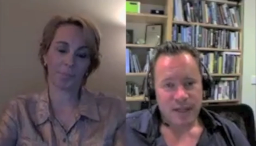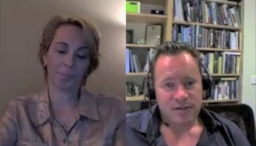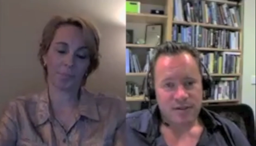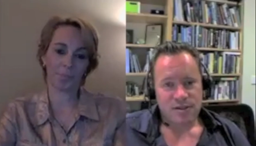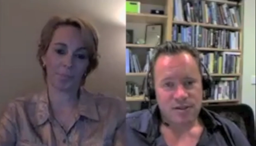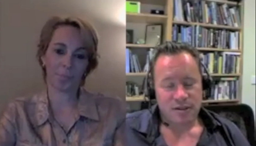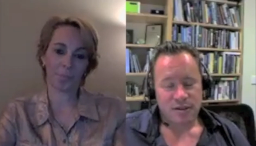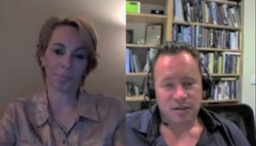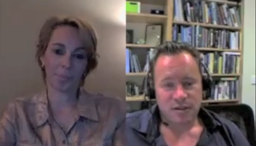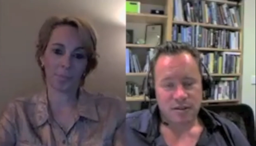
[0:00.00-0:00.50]
Speaker 1: so
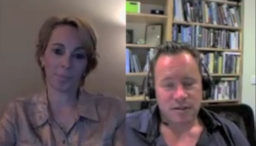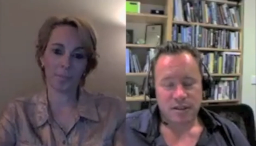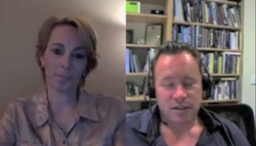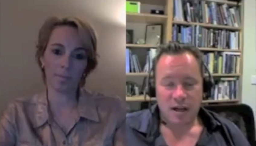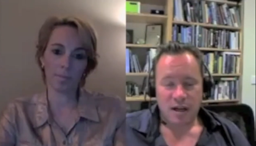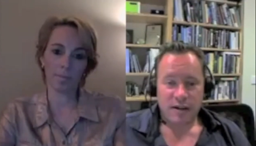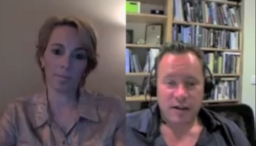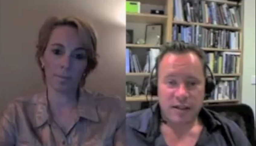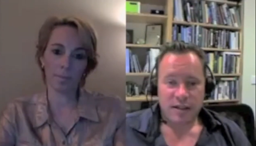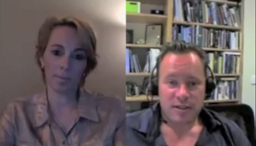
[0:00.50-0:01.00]
you know,
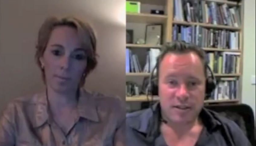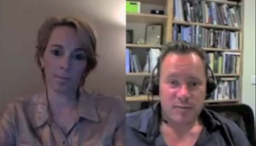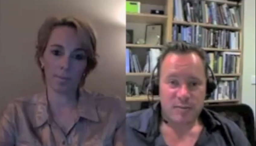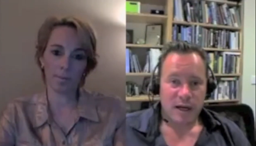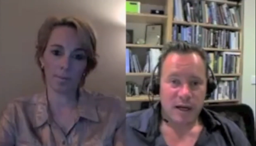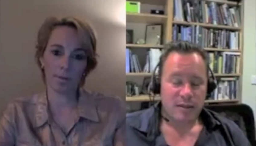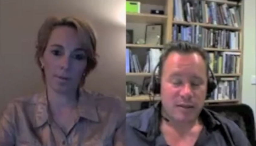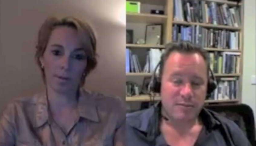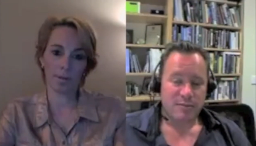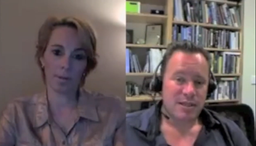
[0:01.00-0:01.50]
hurricanes by
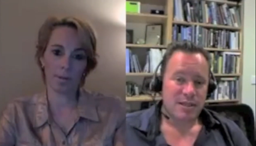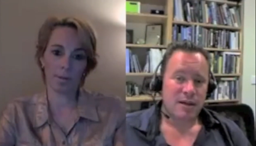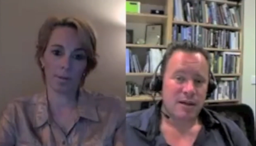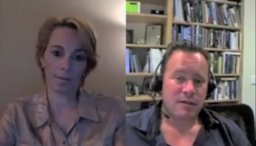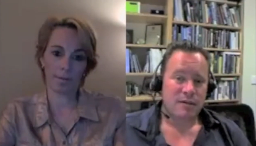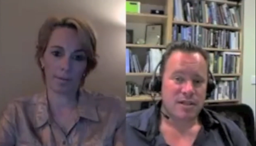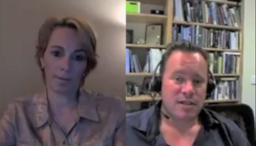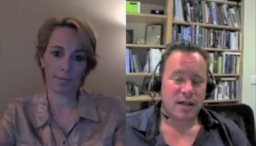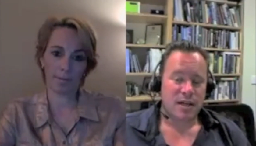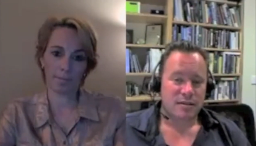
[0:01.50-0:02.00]

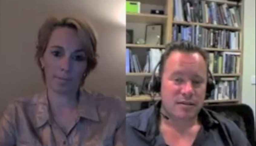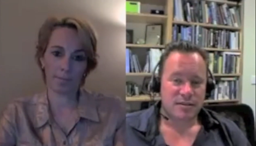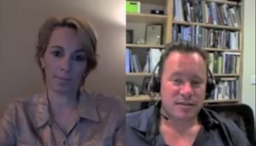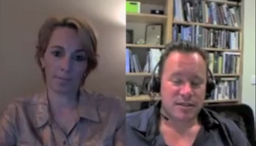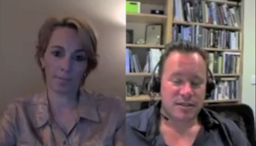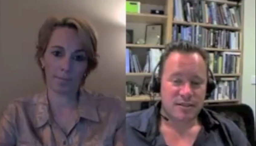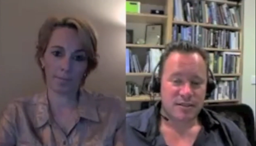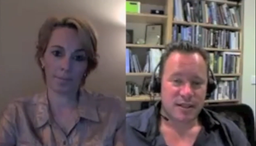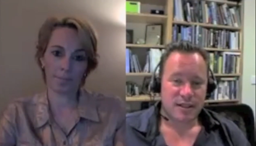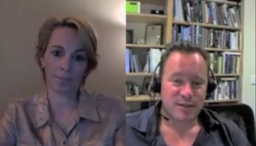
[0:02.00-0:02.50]
themselves
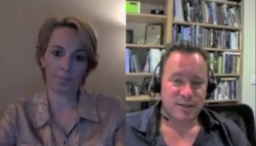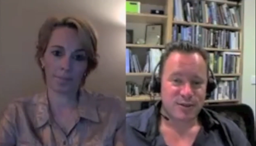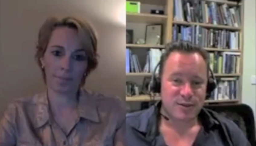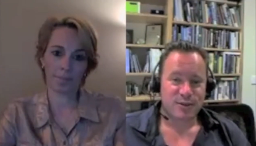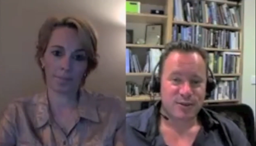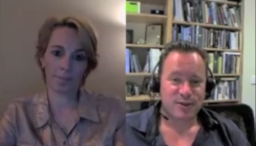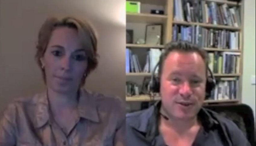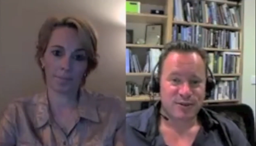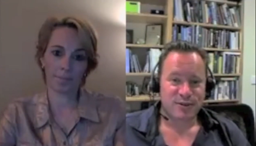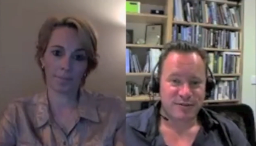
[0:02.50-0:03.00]
aren't a
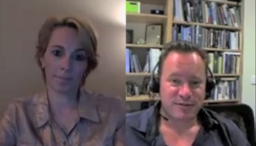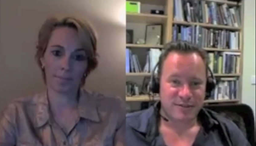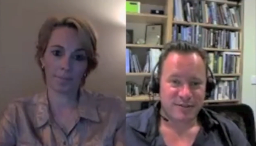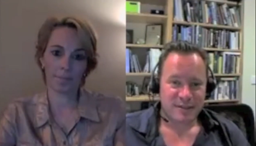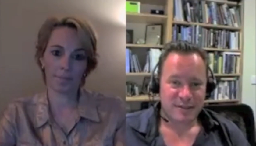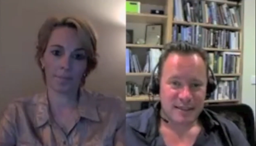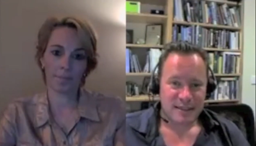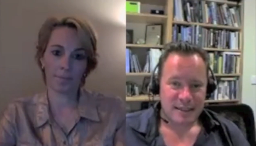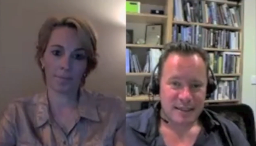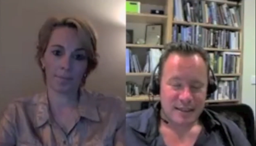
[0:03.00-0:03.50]
source
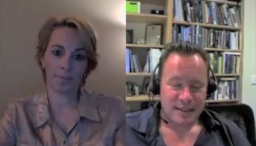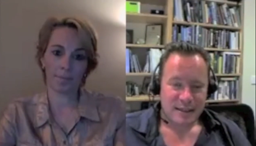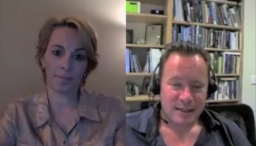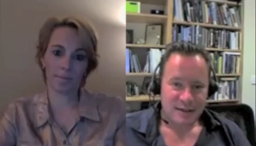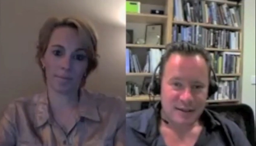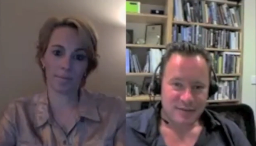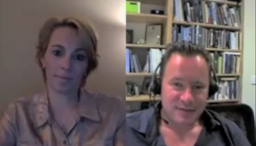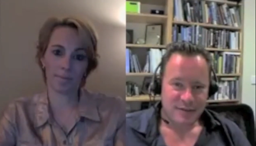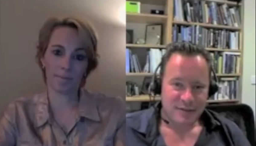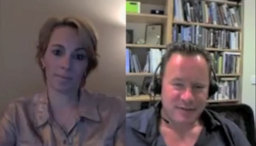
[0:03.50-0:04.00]
of,
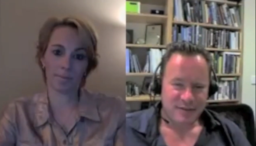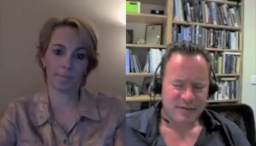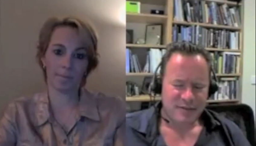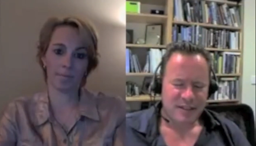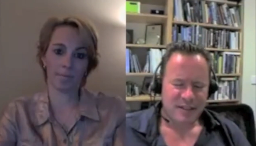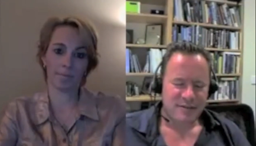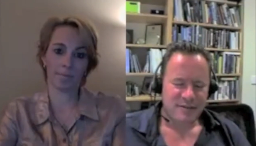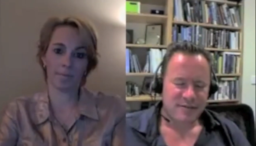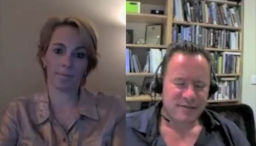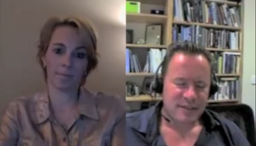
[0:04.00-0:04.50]
of, of,
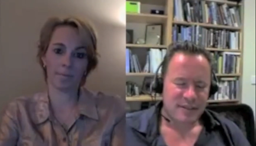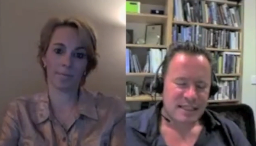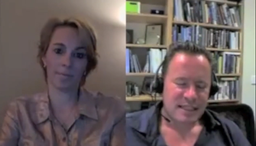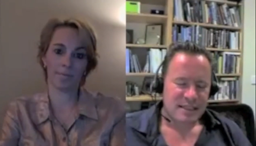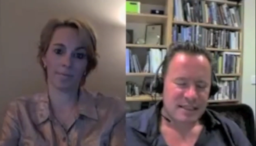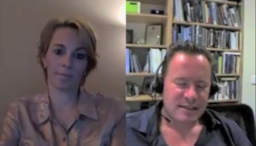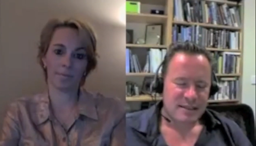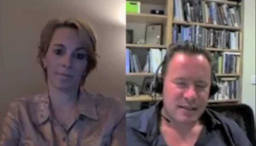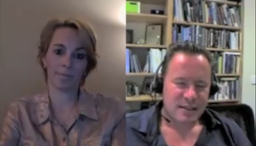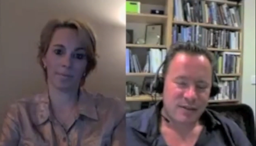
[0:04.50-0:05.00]
of,
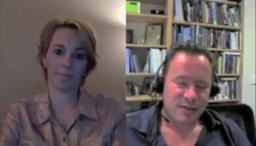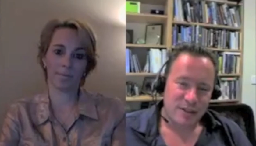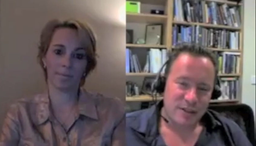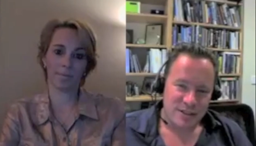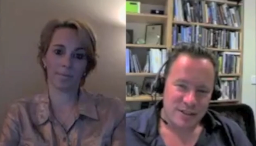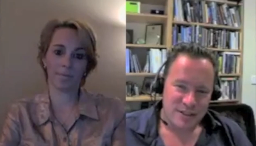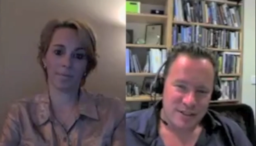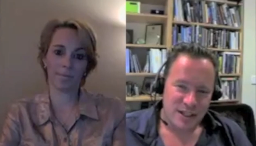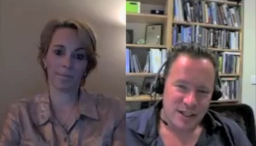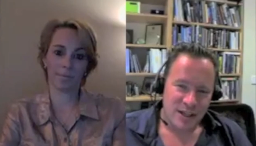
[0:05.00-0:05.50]
of
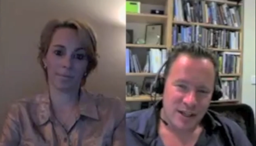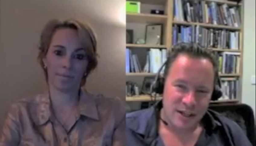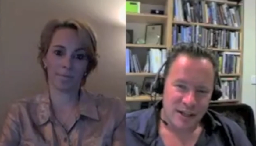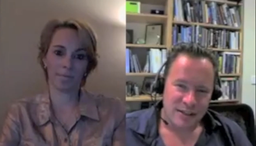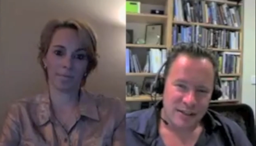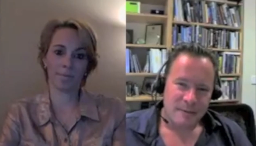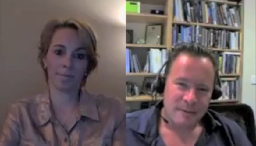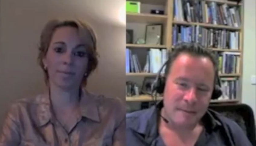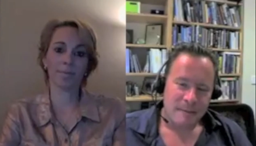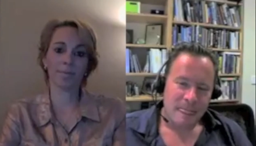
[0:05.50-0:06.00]
concern.
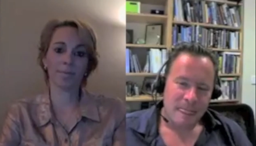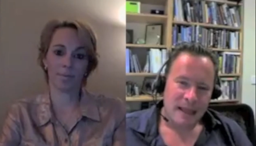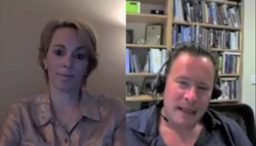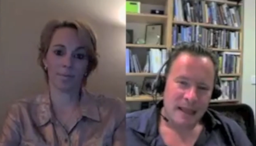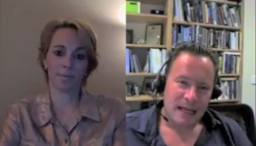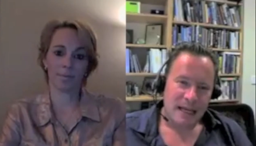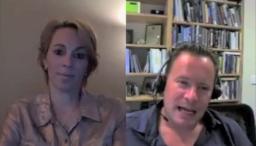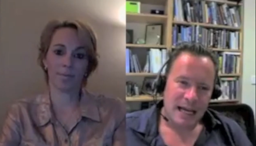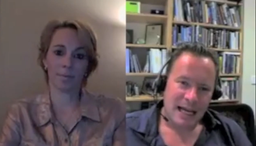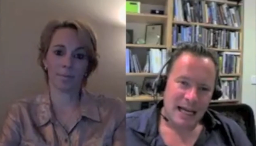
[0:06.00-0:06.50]

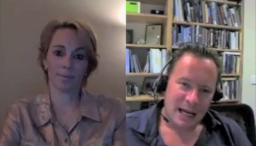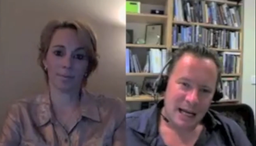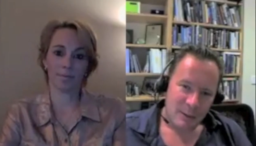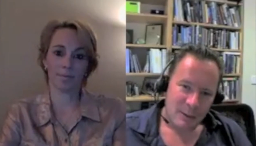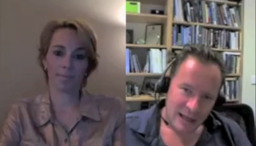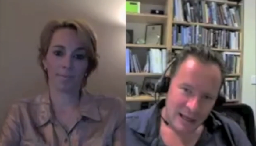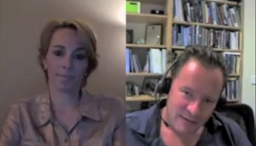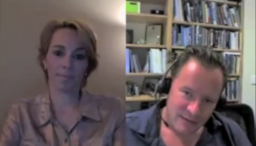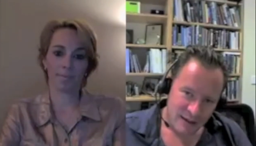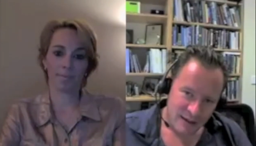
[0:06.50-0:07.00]

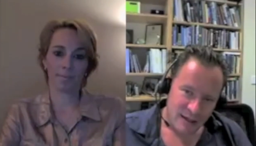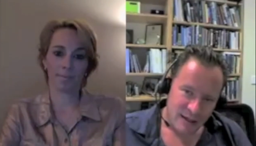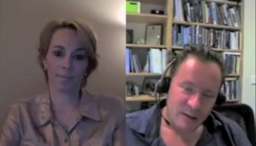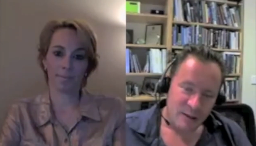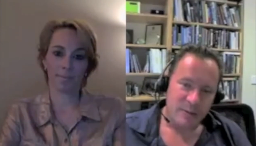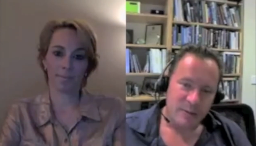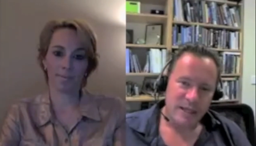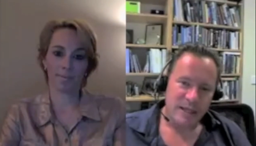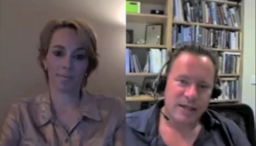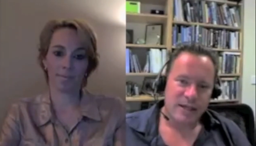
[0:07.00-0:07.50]
However,
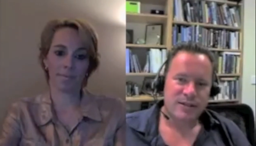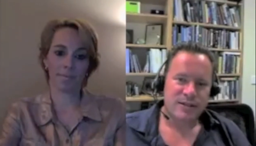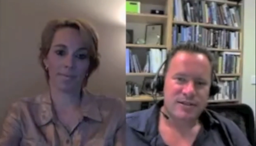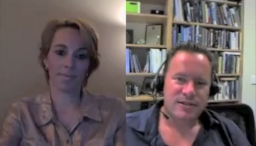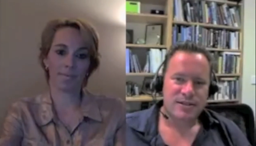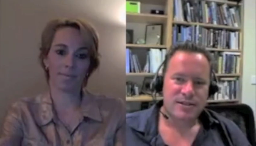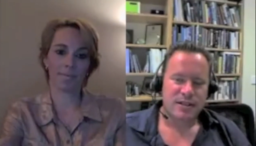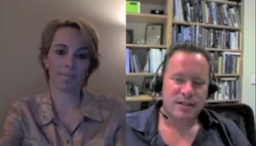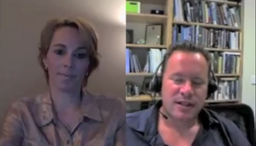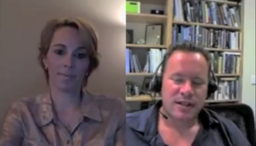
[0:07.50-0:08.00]
because
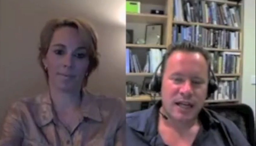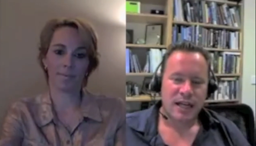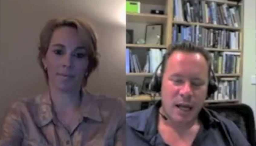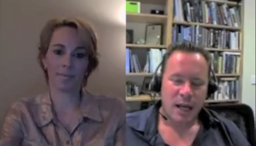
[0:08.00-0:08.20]
the